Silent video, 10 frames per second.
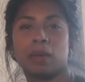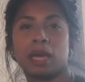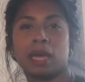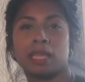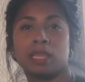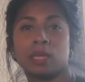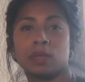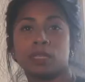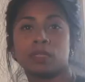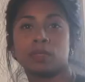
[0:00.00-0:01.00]
by the
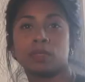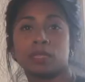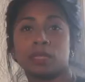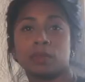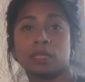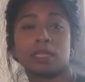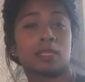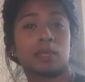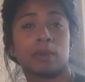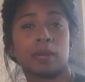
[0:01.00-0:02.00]
only Susie Q on
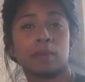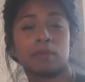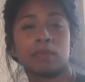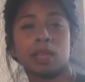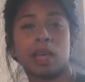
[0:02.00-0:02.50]
Instagram.